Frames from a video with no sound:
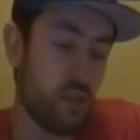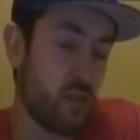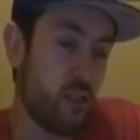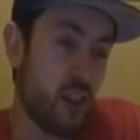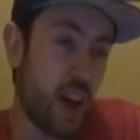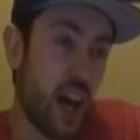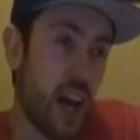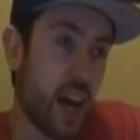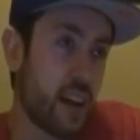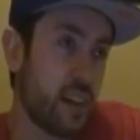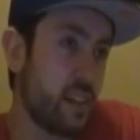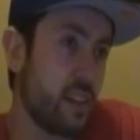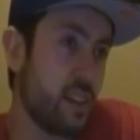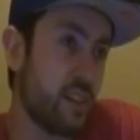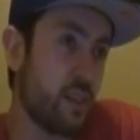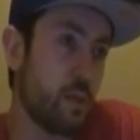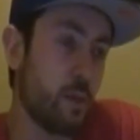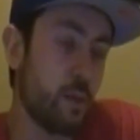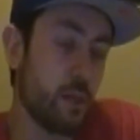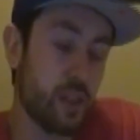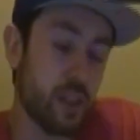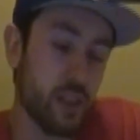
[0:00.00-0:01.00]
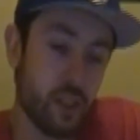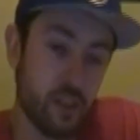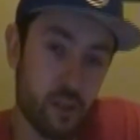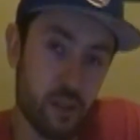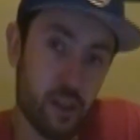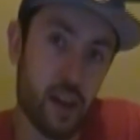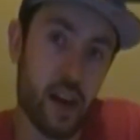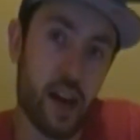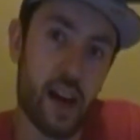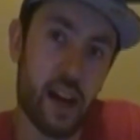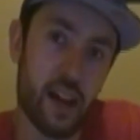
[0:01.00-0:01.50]
Jack doesn't really
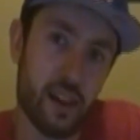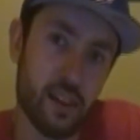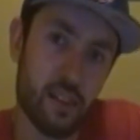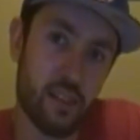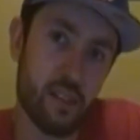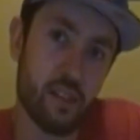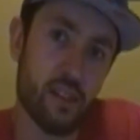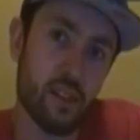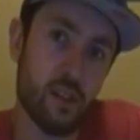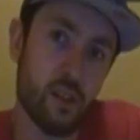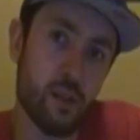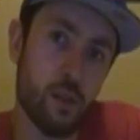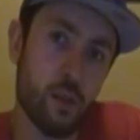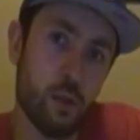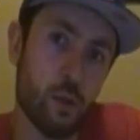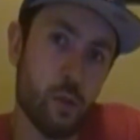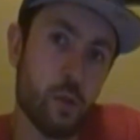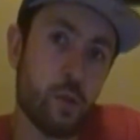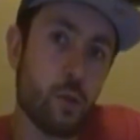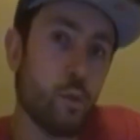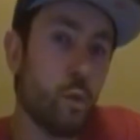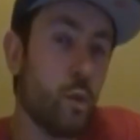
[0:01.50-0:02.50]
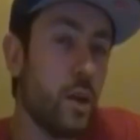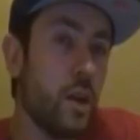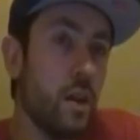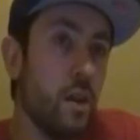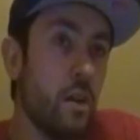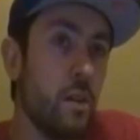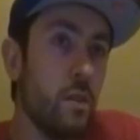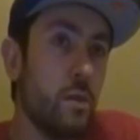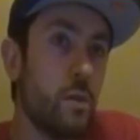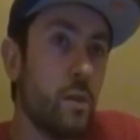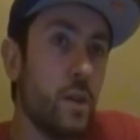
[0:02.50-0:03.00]
do that. So it was
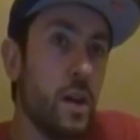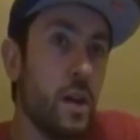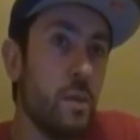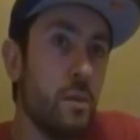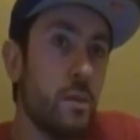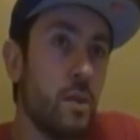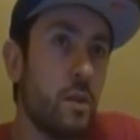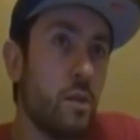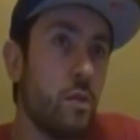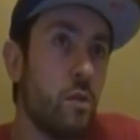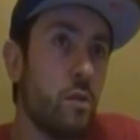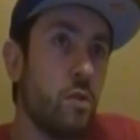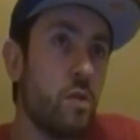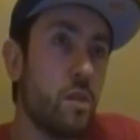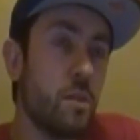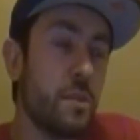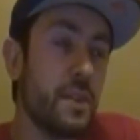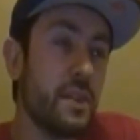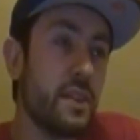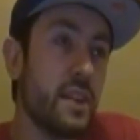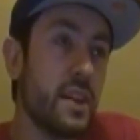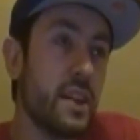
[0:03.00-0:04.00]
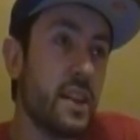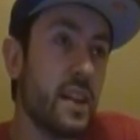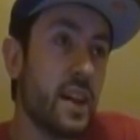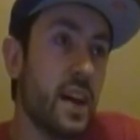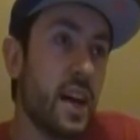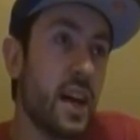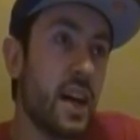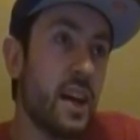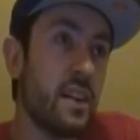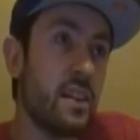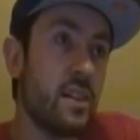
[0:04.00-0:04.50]
weird for him to do something like
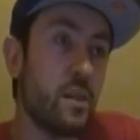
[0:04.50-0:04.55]
that,